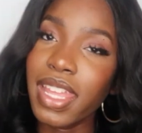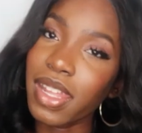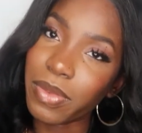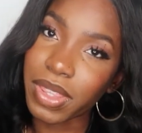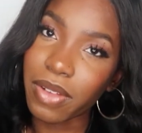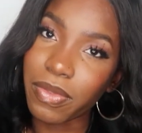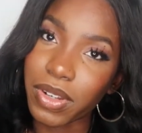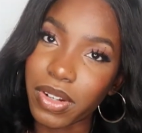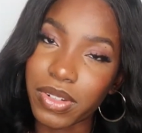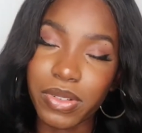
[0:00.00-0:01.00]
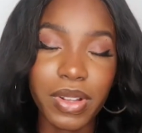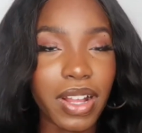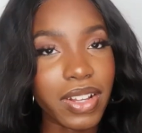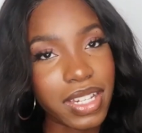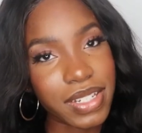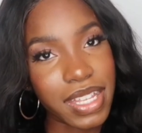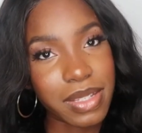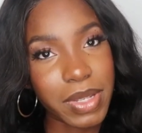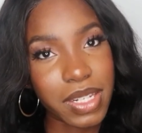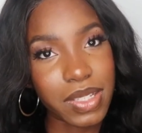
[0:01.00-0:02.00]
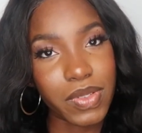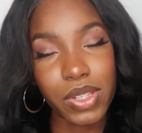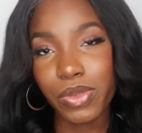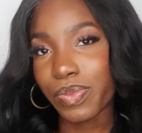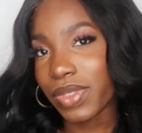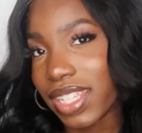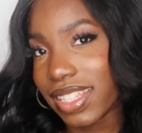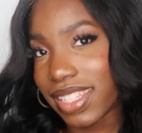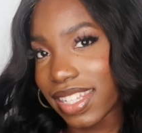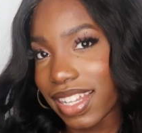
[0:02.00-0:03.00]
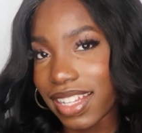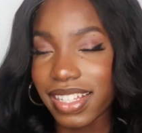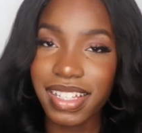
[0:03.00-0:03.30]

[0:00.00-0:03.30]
And without further ado, I'll catch you guys in my next video. See ya.